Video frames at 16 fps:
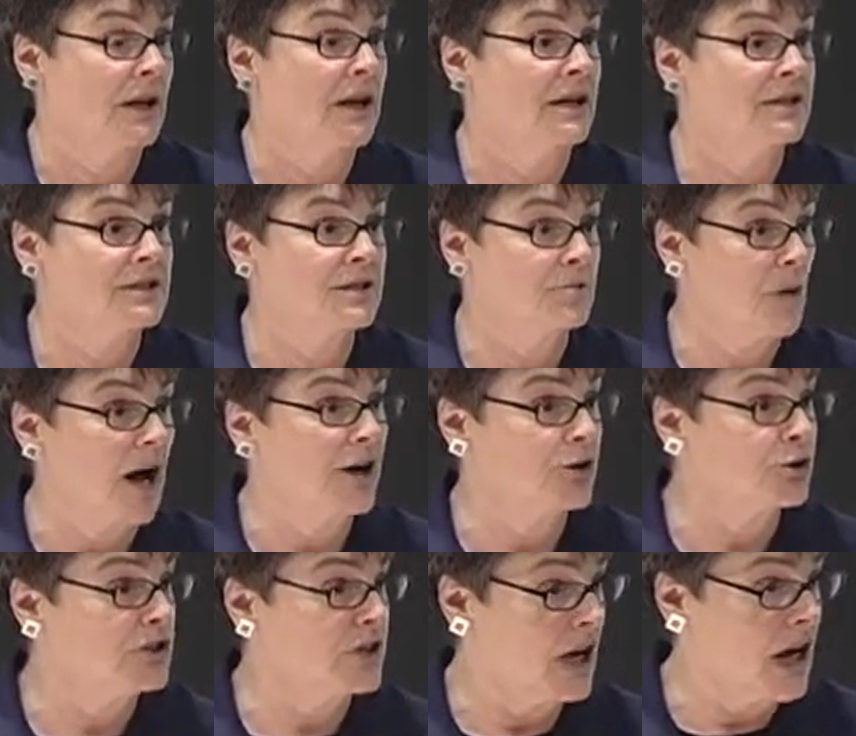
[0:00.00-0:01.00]
into
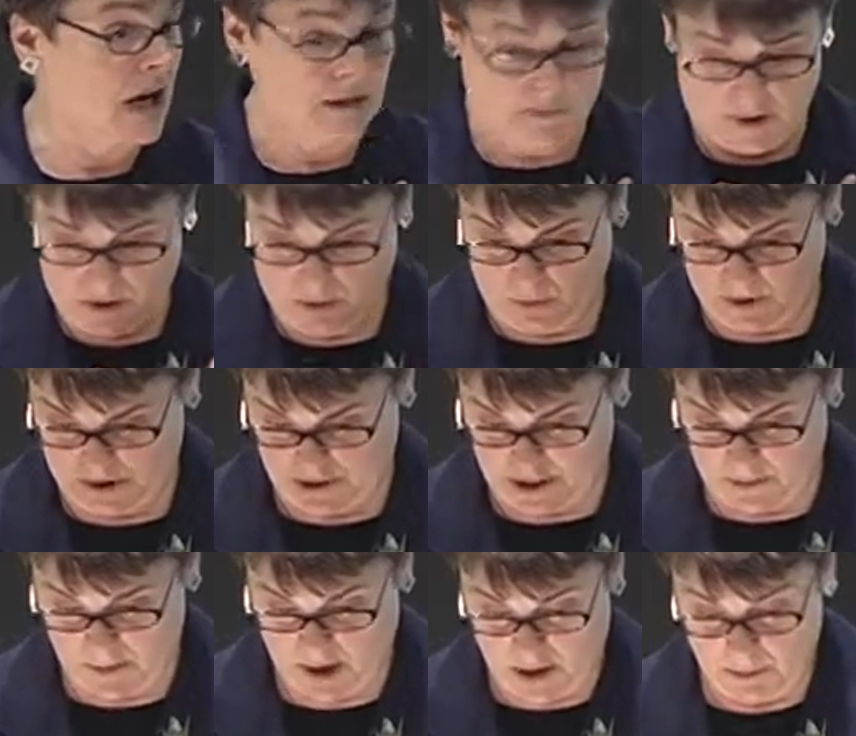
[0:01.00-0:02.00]
modern dogma with
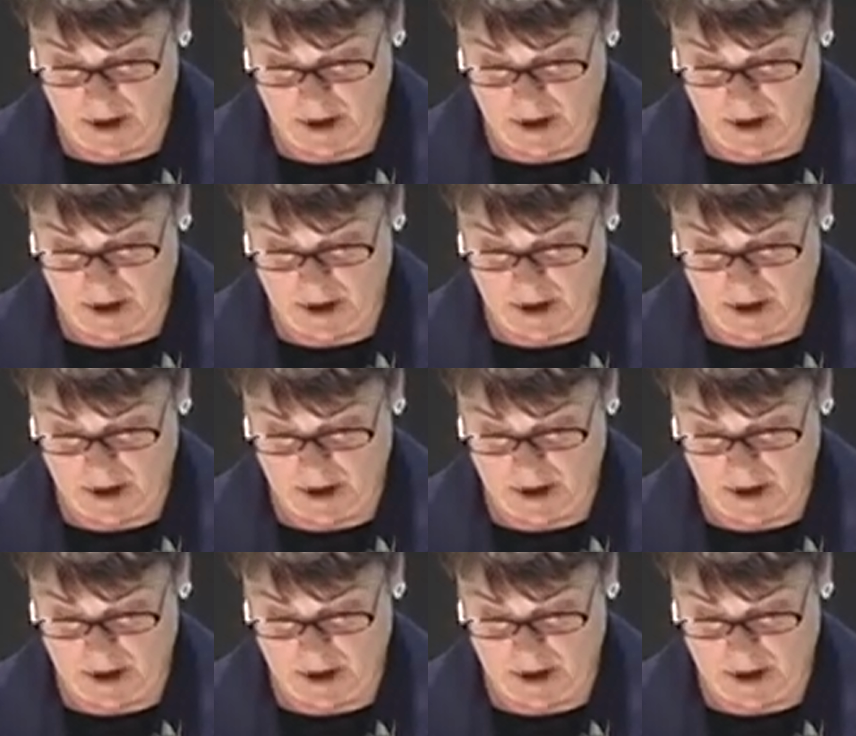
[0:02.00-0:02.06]
um,